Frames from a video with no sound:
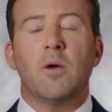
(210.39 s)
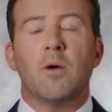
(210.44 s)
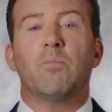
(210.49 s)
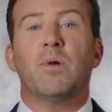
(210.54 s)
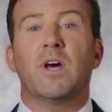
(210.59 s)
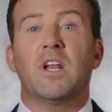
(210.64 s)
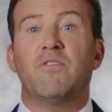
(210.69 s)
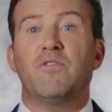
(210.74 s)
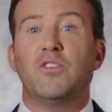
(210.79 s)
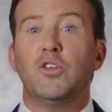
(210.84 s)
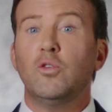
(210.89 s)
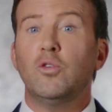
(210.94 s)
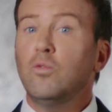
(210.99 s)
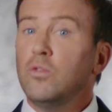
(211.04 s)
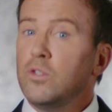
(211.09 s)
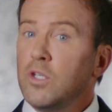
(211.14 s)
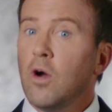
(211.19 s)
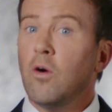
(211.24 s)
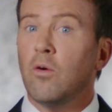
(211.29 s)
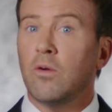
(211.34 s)
But if
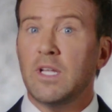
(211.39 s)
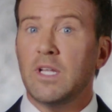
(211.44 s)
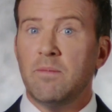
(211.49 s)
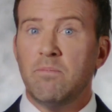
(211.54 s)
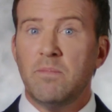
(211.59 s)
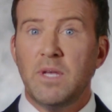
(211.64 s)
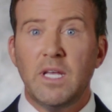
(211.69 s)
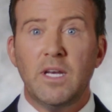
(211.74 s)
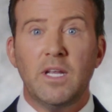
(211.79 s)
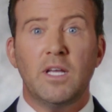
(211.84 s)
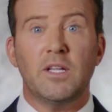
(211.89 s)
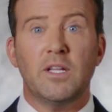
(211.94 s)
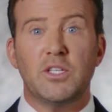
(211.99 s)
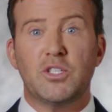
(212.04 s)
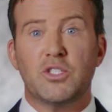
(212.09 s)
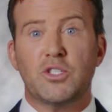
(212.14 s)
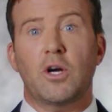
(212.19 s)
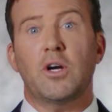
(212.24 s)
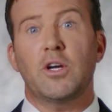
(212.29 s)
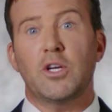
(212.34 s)
you don't, don't immediately
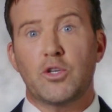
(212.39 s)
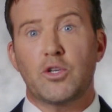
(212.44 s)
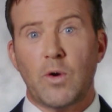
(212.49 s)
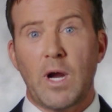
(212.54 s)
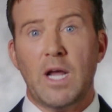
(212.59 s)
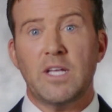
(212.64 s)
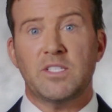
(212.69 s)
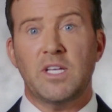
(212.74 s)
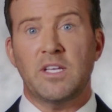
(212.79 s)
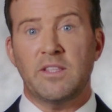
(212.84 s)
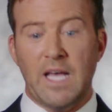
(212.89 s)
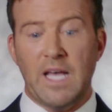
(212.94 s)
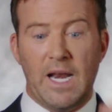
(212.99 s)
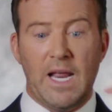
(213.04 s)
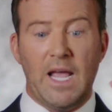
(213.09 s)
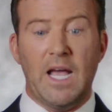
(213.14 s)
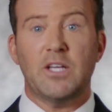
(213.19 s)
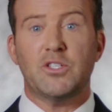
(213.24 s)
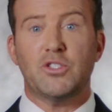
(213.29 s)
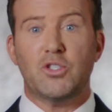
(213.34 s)
start addressing
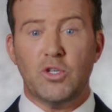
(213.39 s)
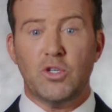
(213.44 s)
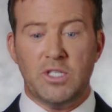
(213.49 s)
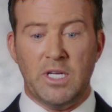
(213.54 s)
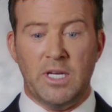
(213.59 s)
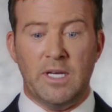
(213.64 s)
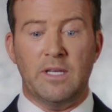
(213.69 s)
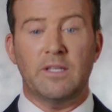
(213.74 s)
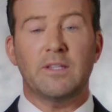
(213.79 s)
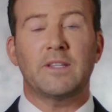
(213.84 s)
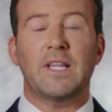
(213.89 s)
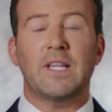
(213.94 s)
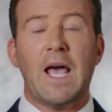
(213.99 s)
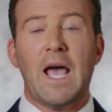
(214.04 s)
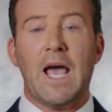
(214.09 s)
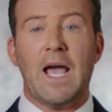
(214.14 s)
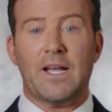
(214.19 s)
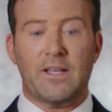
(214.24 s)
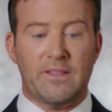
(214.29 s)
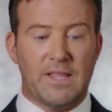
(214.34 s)
that estrogen
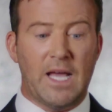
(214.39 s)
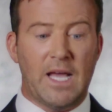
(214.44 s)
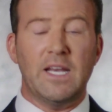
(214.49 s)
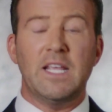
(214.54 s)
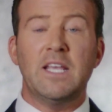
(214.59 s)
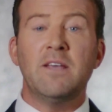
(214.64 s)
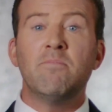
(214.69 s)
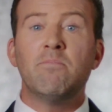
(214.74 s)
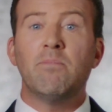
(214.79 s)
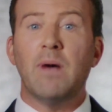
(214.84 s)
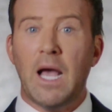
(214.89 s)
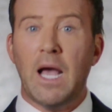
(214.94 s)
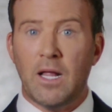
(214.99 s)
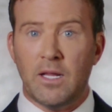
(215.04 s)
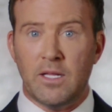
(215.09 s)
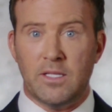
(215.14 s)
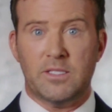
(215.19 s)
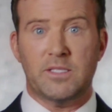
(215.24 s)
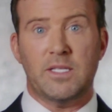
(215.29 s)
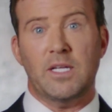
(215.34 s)
lack, that
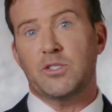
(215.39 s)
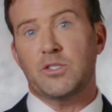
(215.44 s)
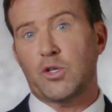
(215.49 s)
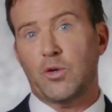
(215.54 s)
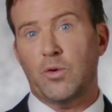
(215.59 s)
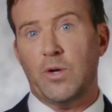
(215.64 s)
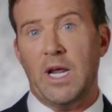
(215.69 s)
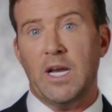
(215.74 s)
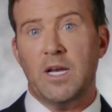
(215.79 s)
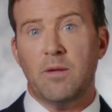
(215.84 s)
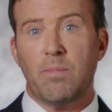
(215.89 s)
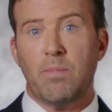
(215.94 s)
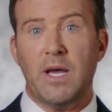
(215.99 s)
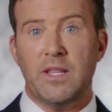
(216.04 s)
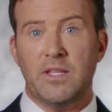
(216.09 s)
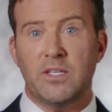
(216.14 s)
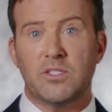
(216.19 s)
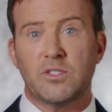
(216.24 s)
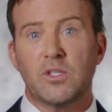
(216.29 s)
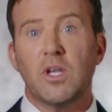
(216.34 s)
imbalance that's created by
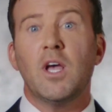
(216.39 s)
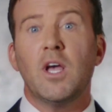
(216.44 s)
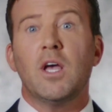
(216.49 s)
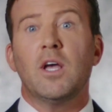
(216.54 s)
these